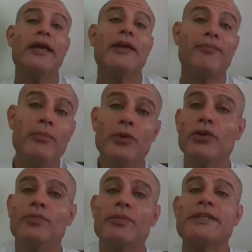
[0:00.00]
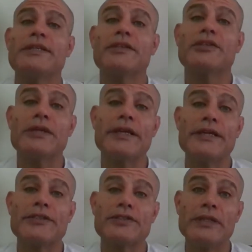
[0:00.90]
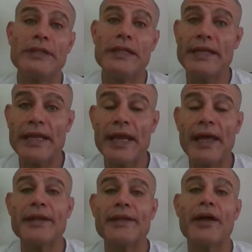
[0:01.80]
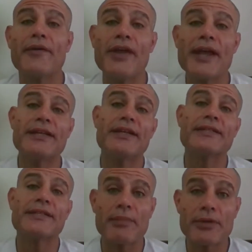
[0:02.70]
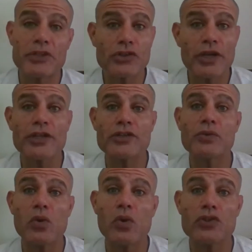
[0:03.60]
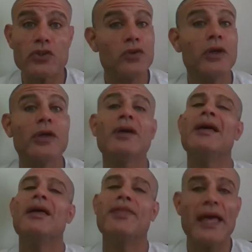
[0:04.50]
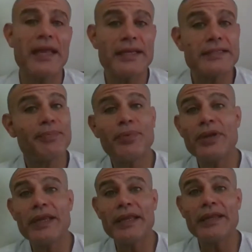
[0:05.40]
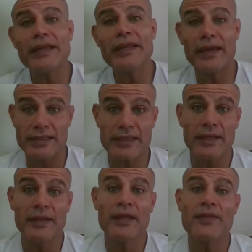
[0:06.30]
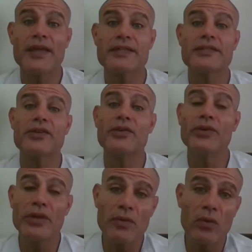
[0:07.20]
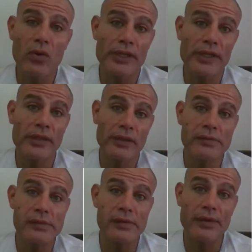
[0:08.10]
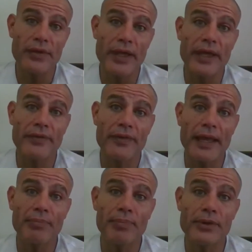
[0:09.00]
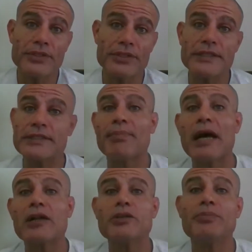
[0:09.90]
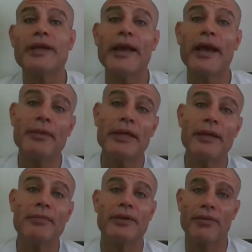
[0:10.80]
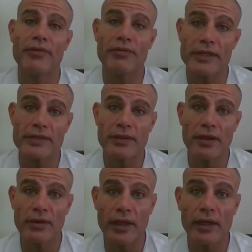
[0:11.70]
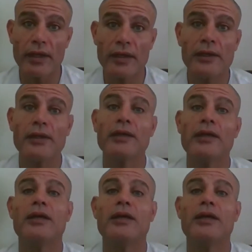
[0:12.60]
If movement is linear and direct and it's coming straight towards you, that is a pre-indicator. That's an early warning that that person is about to become an imminent threat. Okay?